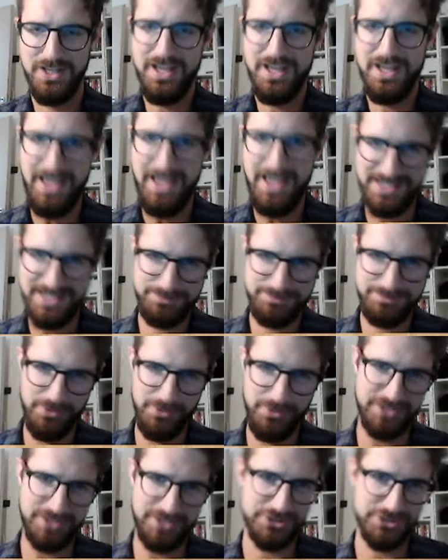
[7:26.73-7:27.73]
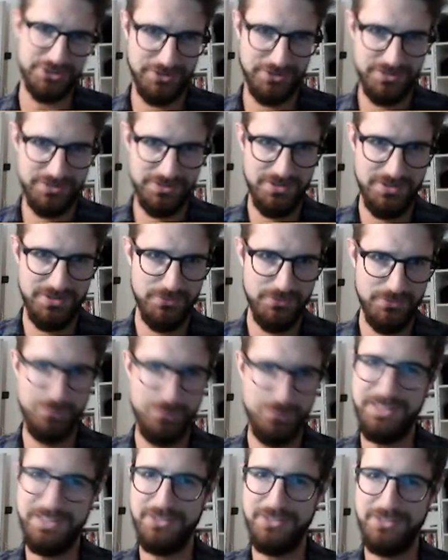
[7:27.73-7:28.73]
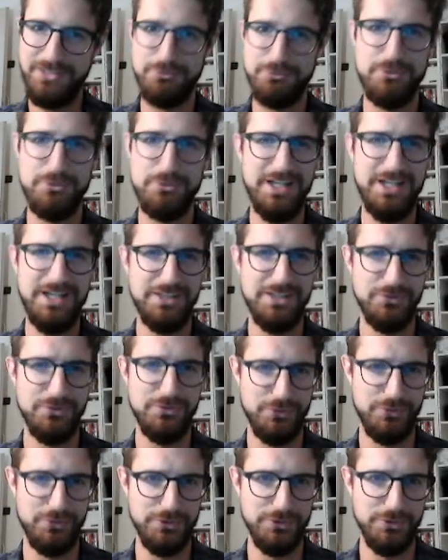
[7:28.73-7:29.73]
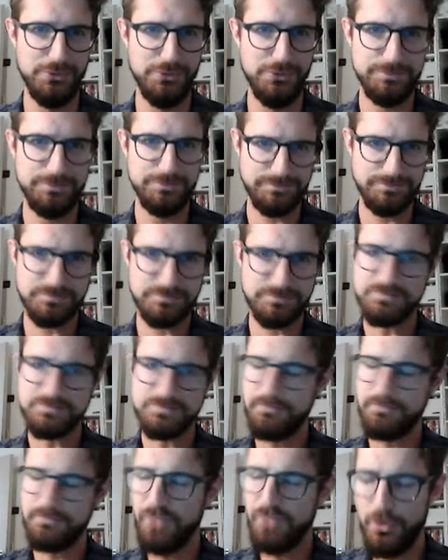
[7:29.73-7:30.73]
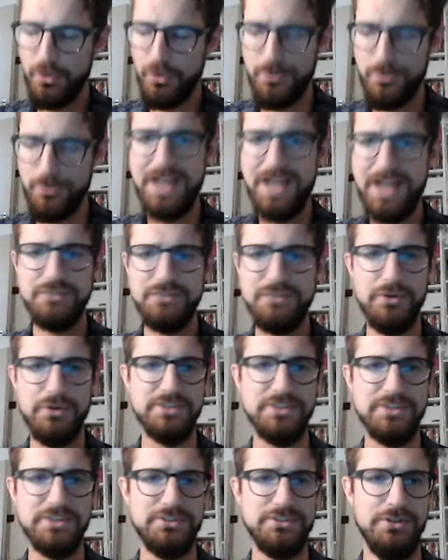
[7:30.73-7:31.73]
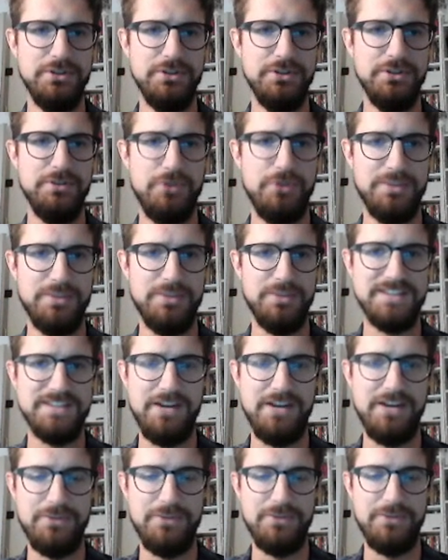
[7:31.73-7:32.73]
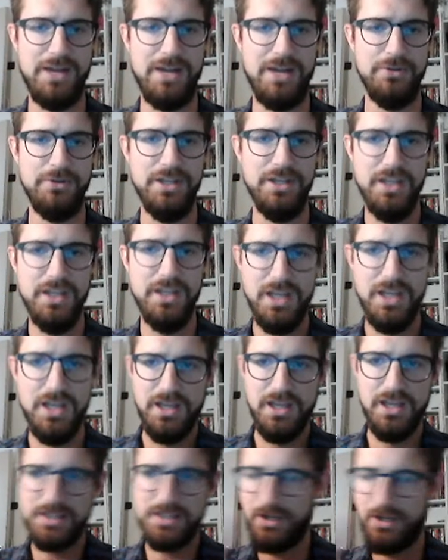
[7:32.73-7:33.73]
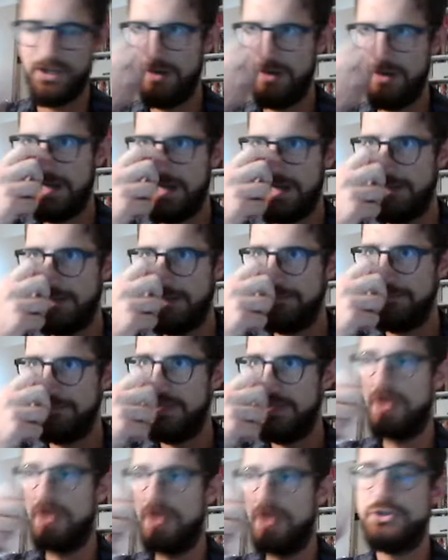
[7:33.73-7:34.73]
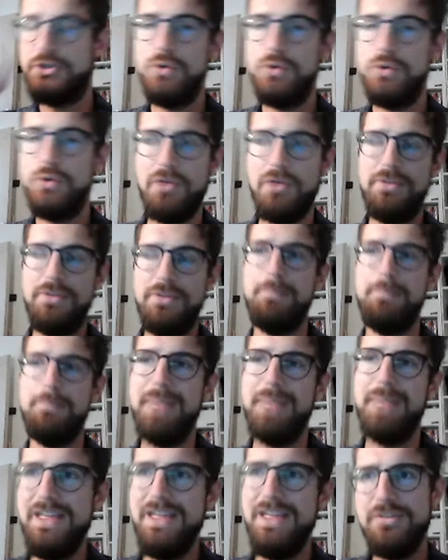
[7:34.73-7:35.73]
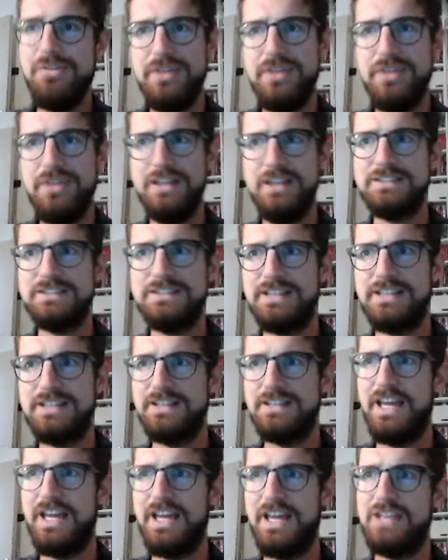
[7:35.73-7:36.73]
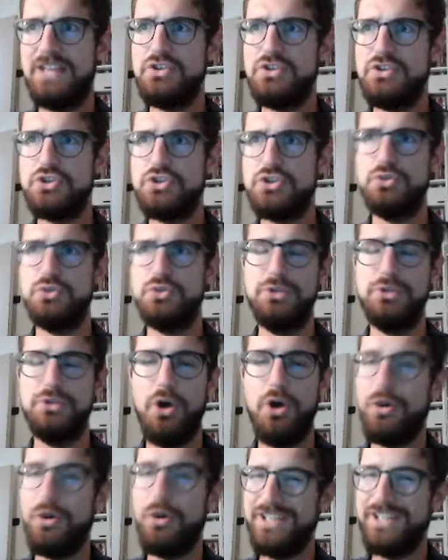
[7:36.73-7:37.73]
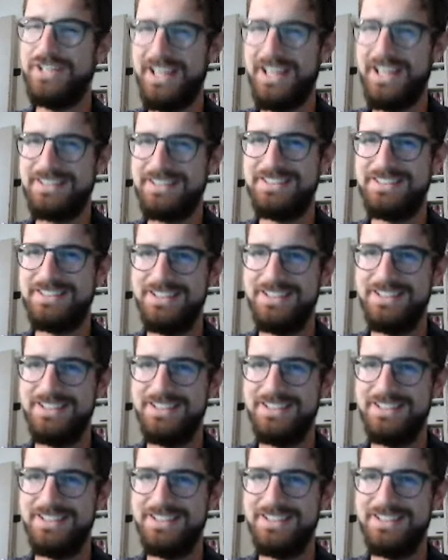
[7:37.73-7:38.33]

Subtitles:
exploration would be really good for you right from the starting round. So two of the main things that should orient